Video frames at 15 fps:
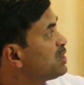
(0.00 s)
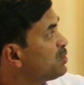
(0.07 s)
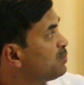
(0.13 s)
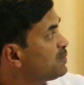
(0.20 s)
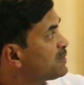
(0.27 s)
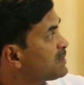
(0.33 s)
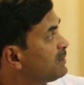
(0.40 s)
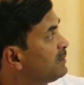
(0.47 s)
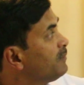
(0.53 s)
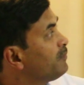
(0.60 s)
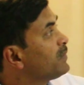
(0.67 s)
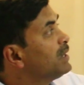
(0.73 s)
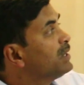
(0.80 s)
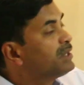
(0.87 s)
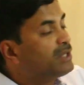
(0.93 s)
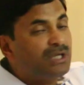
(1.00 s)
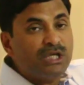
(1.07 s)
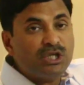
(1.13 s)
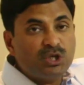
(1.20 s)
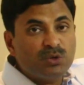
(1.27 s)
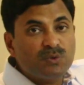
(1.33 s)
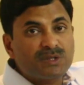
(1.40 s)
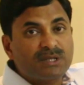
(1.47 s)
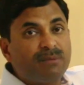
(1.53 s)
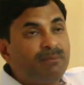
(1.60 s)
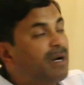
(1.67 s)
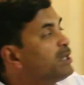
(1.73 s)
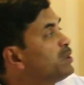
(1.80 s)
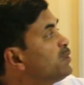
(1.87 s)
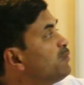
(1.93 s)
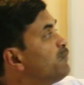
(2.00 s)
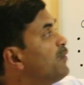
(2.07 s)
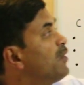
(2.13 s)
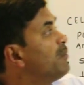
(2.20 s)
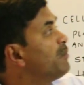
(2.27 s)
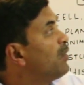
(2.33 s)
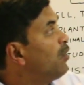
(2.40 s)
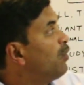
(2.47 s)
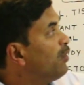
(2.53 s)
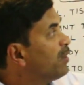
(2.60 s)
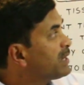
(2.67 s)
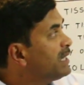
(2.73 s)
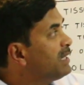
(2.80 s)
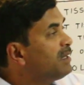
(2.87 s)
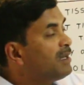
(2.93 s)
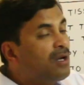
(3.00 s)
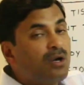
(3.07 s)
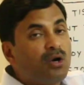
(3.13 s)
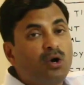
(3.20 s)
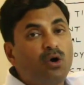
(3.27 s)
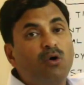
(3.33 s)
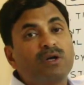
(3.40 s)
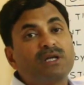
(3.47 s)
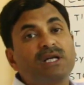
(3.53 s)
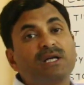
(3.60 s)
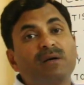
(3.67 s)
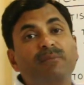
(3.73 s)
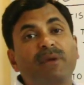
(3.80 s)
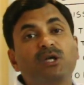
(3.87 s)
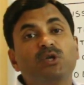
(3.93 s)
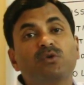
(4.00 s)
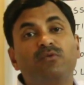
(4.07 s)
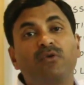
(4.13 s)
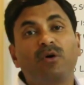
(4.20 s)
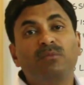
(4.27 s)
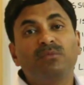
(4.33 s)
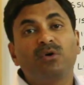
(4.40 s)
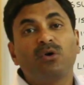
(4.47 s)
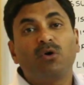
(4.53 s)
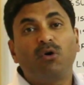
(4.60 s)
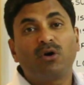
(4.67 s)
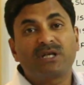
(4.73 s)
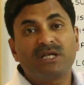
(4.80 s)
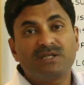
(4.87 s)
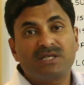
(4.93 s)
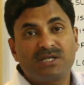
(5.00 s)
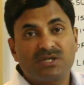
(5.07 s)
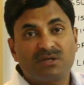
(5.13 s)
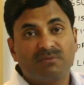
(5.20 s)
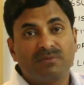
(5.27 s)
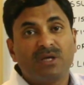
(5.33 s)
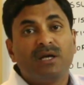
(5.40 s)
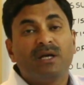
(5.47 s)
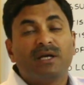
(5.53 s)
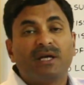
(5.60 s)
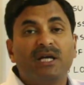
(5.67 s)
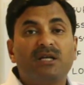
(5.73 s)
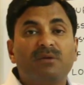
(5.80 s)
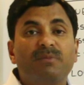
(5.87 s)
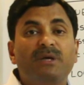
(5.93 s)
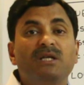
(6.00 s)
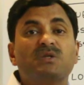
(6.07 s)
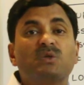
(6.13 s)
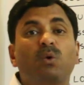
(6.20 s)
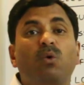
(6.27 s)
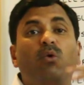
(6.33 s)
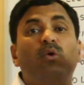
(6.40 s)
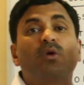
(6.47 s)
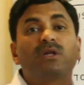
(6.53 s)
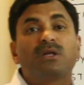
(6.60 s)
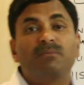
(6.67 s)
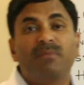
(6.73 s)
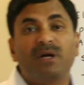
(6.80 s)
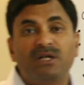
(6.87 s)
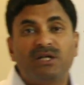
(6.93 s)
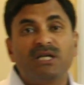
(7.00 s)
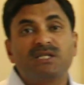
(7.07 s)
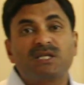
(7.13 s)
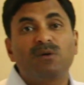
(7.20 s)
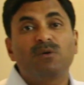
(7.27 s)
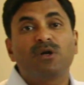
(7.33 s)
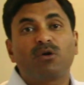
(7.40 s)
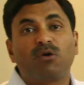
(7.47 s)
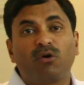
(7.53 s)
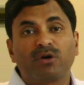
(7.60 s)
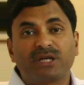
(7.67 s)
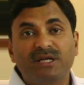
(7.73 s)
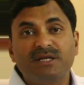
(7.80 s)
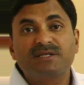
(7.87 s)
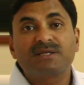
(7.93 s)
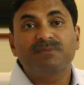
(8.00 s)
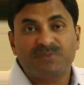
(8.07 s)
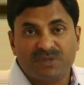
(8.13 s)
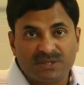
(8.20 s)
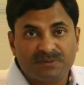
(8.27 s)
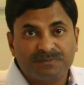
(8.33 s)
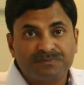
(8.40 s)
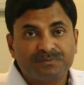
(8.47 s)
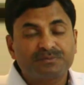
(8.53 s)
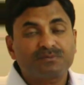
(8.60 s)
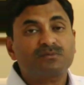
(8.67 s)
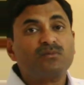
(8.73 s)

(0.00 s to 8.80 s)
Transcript: tissues, tissues combine to form organ, organ combine to form organ system. It means all the multicellular organisms,